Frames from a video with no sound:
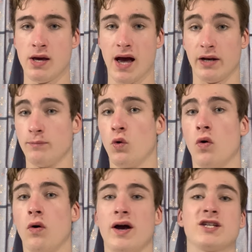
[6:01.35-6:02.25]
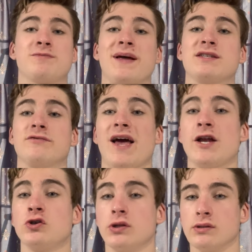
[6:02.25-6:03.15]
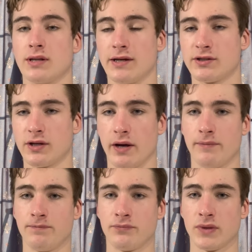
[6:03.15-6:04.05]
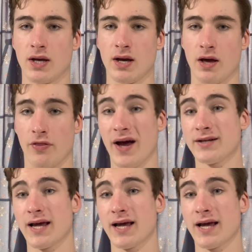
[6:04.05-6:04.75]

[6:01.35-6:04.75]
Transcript: and more expensive engines, let's say, that